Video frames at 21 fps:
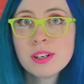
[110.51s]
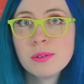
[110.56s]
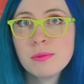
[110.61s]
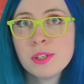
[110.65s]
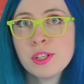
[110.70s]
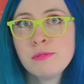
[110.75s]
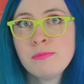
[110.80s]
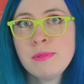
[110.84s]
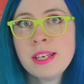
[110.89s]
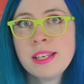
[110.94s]

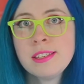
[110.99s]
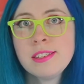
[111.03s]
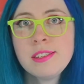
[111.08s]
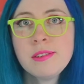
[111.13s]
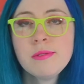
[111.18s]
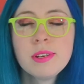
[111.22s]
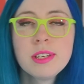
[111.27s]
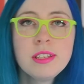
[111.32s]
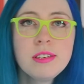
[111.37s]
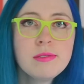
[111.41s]
which means
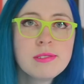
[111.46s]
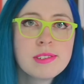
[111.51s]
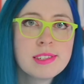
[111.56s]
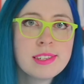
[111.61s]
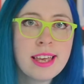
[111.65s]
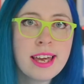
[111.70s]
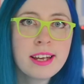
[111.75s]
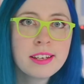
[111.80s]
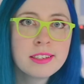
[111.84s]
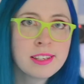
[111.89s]
you can use
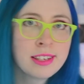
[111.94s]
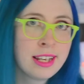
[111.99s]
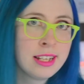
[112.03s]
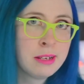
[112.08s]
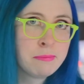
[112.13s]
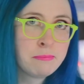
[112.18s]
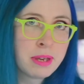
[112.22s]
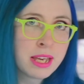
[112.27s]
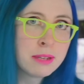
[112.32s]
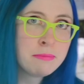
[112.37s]
Slack to kind
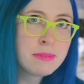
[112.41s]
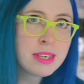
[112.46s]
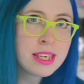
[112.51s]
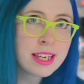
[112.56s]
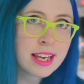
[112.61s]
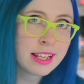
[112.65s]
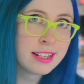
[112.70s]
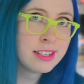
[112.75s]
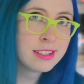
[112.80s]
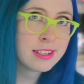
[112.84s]
of ping me
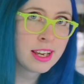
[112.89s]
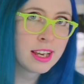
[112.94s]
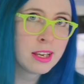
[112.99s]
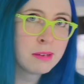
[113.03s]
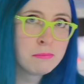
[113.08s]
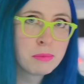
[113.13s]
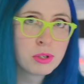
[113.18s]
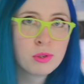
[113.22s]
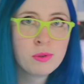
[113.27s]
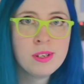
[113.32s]

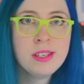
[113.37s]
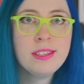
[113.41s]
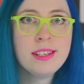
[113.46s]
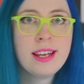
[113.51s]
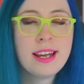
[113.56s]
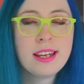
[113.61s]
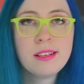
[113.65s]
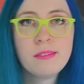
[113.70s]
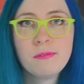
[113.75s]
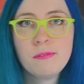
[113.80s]
anytime between
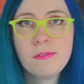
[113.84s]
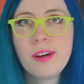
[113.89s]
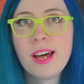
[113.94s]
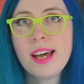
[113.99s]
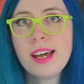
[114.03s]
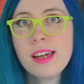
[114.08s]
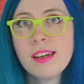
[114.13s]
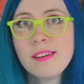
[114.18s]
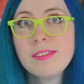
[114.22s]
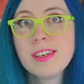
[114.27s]
9 and
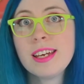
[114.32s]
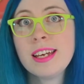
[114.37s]
5,